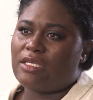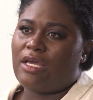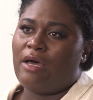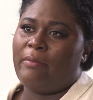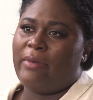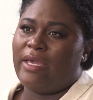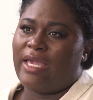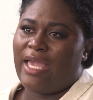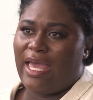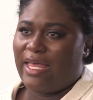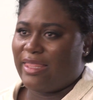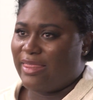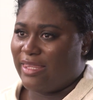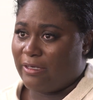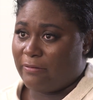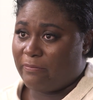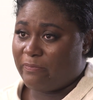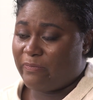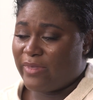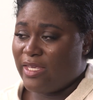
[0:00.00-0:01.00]
coming at
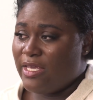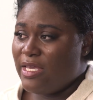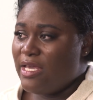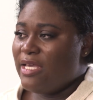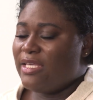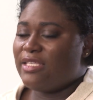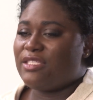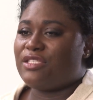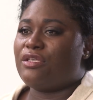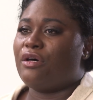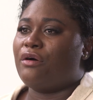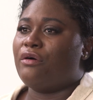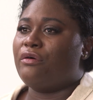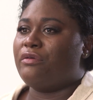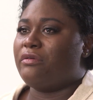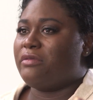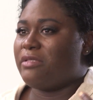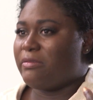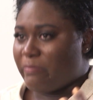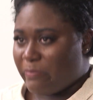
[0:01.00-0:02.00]
them.
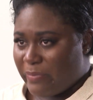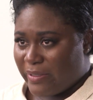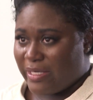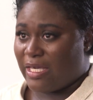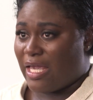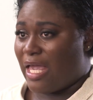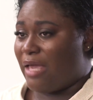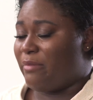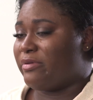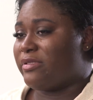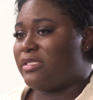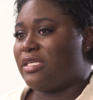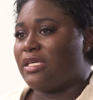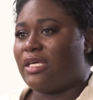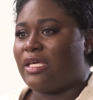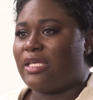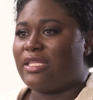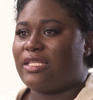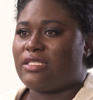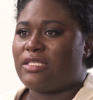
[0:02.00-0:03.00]
So being able to
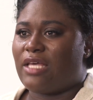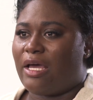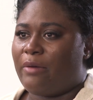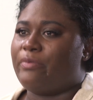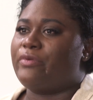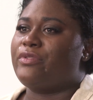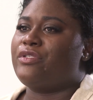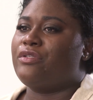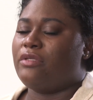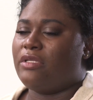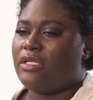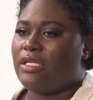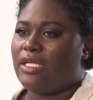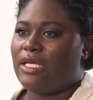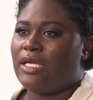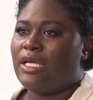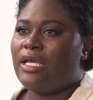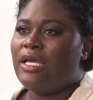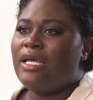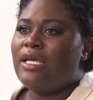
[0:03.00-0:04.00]
get this
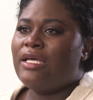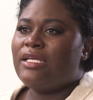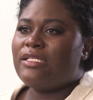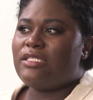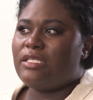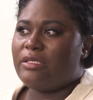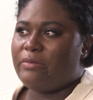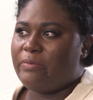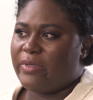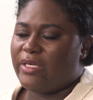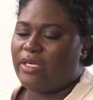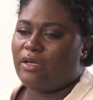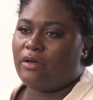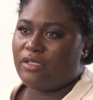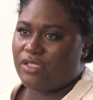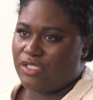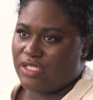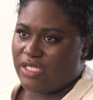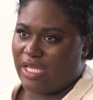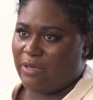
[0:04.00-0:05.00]
opportunity to be
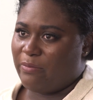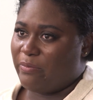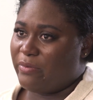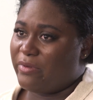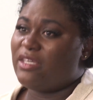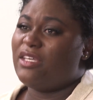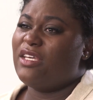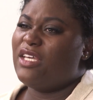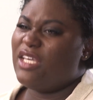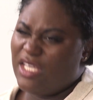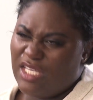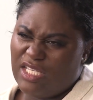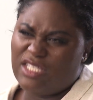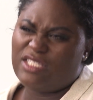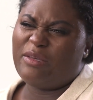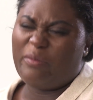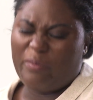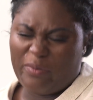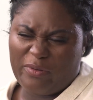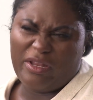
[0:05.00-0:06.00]
on Shape is
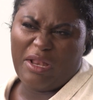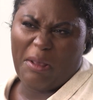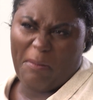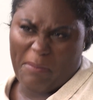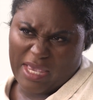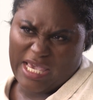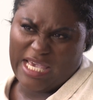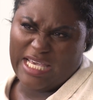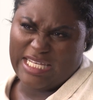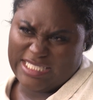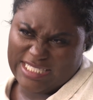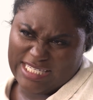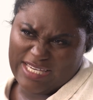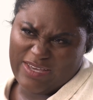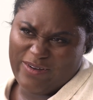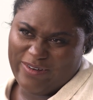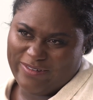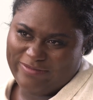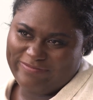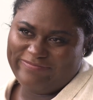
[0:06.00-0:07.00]
a pretty big
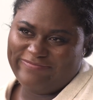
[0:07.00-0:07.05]
deal.